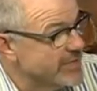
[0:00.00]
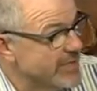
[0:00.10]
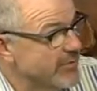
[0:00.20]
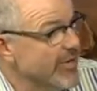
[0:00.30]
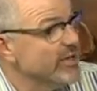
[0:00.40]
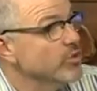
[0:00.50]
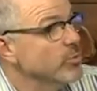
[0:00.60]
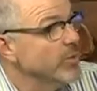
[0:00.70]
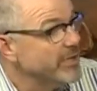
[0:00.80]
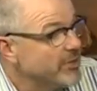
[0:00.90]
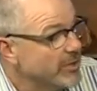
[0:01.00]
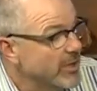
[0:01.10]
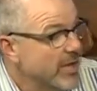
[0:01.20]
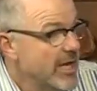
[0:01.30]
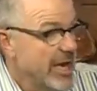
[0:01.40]
there next winter.
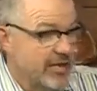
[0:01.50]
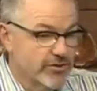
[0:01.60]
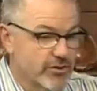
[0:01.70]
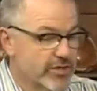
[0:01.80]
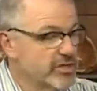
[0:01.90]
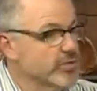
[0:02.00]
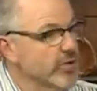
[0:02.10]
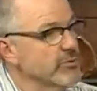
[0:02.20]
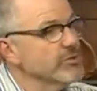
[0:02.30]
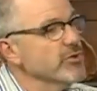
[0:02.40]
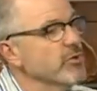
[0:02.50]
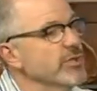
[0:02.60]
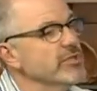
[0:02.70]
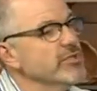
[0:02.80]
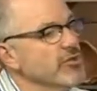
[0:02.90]
And so these shows are
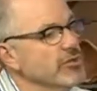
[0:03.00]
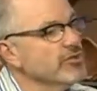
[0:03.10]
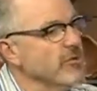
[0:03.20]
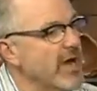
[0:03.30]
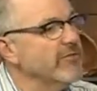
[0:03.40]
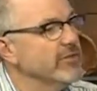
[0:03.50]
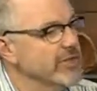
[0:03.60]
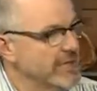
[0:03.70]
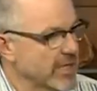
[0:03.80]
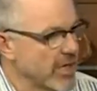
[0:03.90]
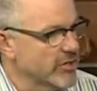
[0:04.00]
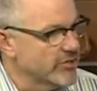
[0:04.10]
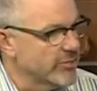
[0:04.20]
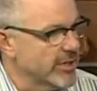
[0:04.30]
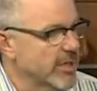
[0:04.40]
going to start traveling the
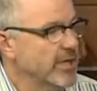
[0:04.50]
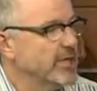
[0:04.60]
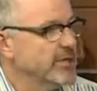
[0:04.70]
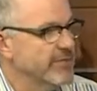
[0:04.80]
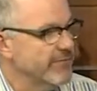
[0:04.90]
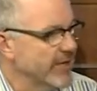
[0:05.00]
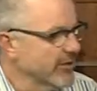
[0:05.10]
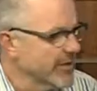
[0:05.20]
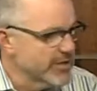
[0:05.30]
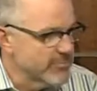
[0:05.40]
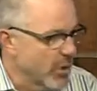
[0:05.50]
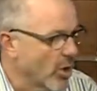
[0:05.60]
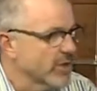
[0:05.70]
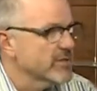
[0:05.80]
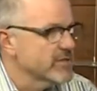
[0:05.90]
country to various
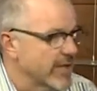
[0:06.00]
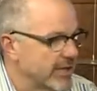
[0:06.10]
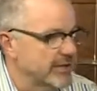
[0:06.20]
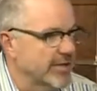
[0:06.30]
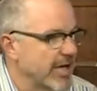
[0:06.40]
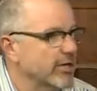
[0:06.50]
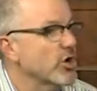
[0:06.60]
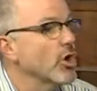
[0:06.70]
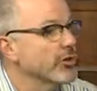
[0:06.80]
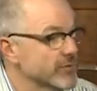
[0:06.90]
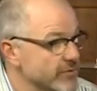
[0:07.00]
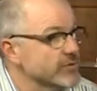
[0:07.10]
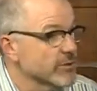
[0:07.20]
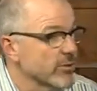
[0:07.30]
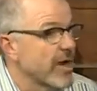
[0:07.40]
parks and, and
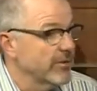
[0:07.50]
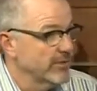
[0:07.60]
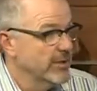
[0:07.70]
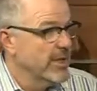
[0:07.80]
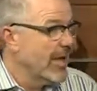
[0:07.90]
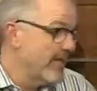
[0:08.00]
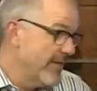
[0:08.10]
gardens around. Okay, yes. Yeah, and so